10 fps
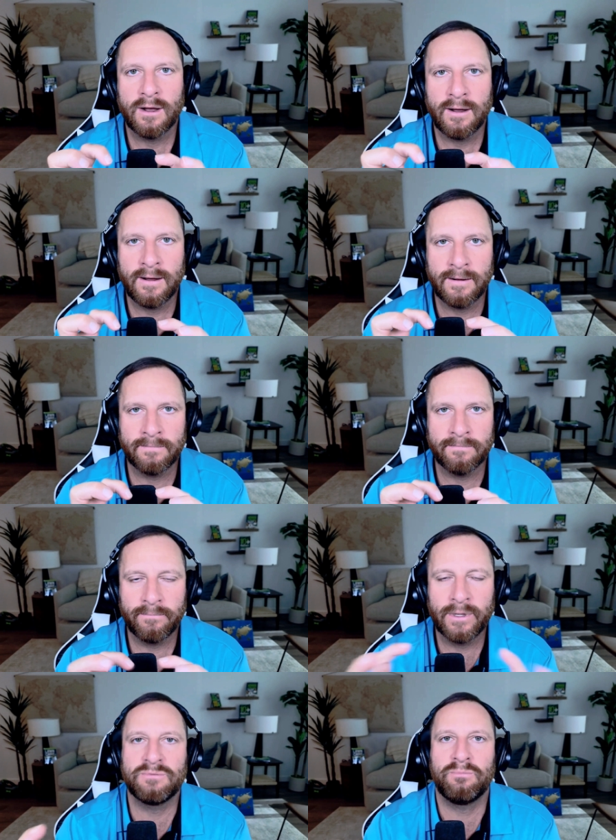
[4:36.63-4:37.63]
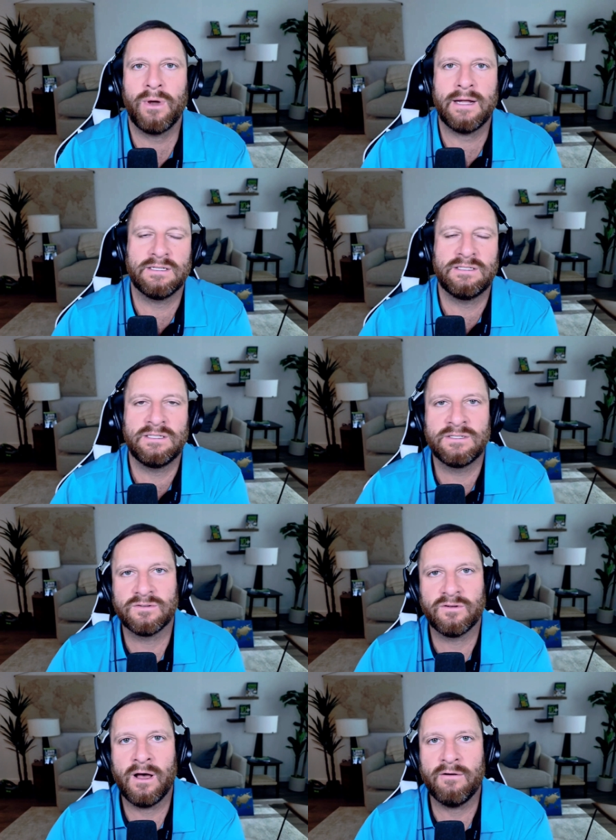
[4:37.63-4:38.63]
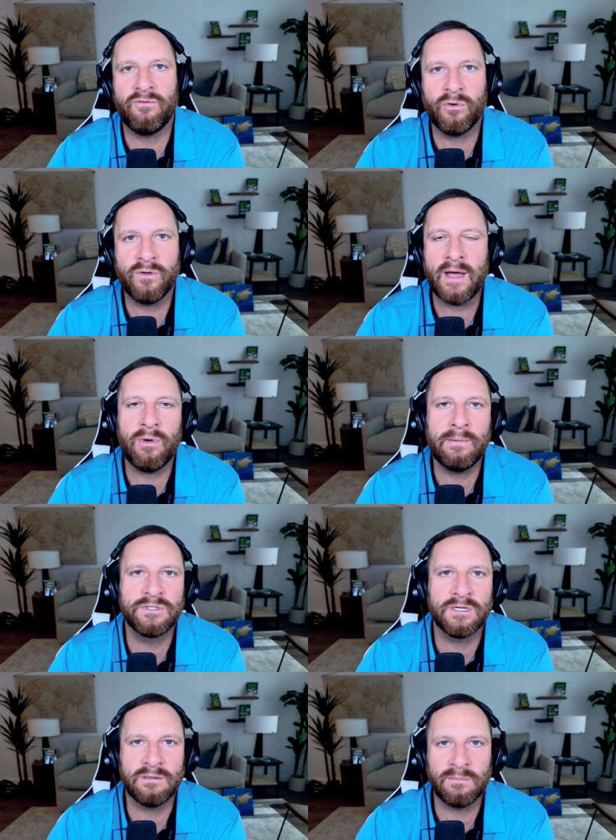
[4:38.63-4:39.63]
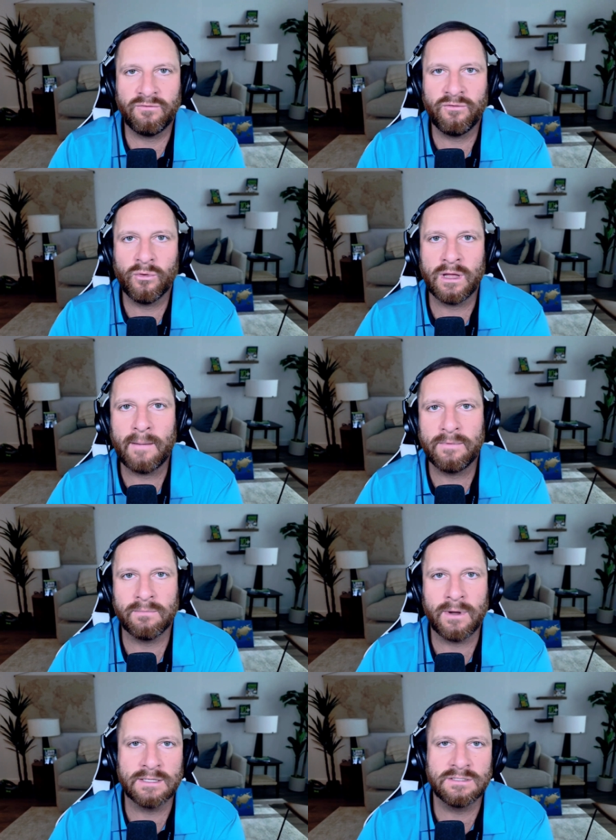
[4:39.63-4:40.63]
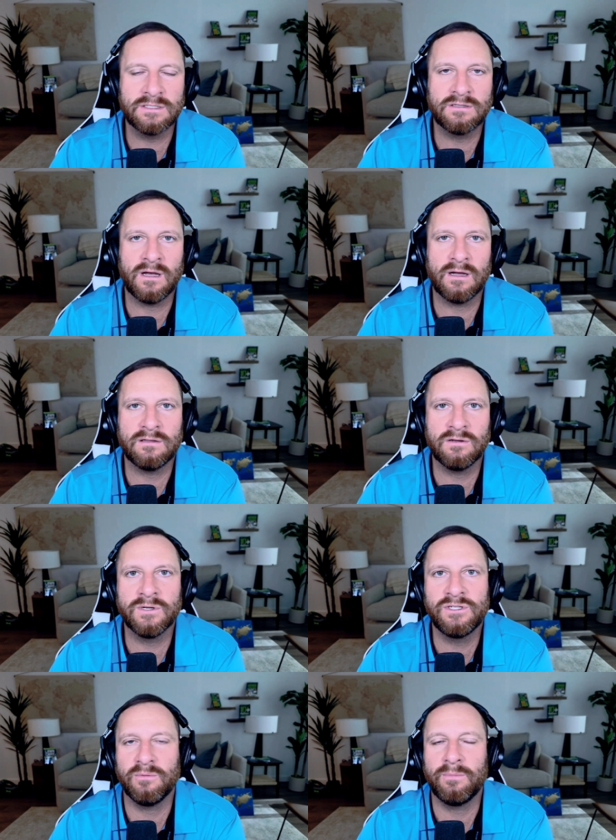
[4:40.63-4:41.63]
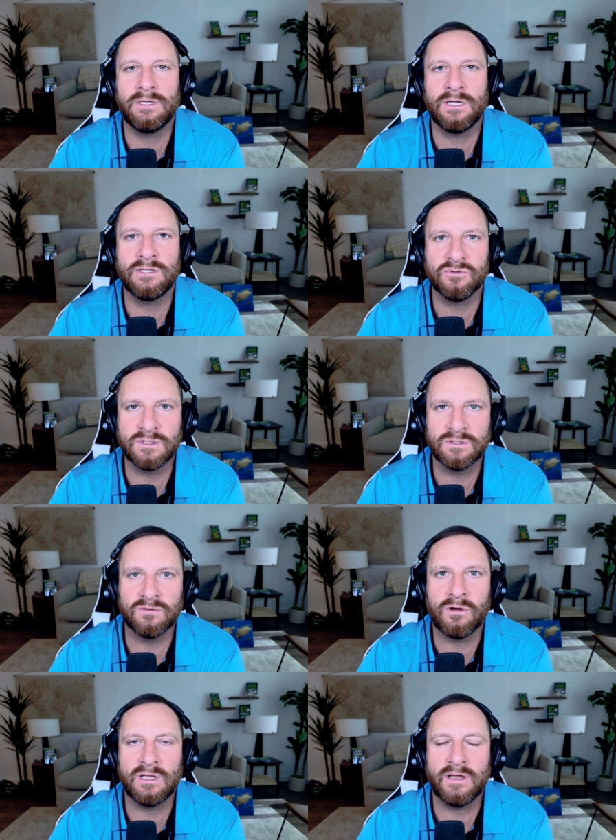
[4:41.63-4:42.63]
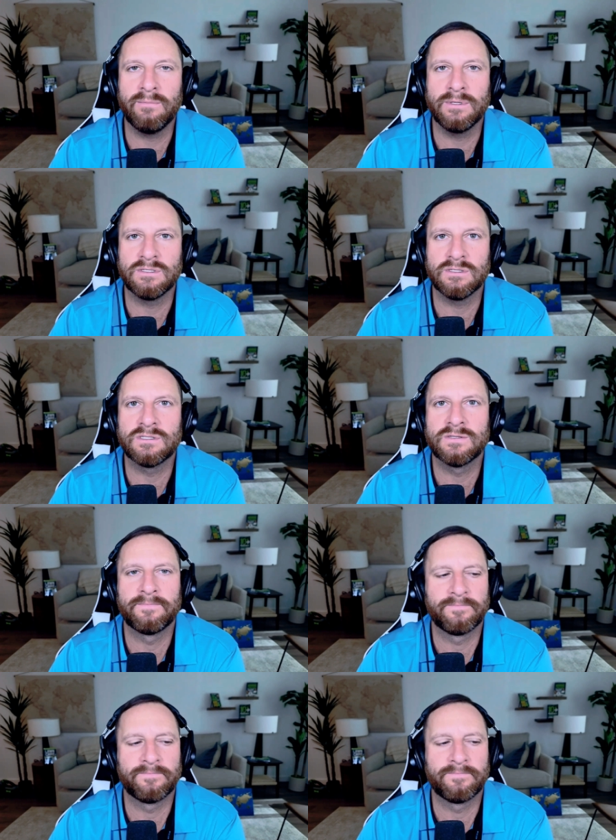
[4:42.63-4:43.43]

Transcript: um, best practices uh, for that website to be fully optimized uh, to reach your potential as a lawn care business?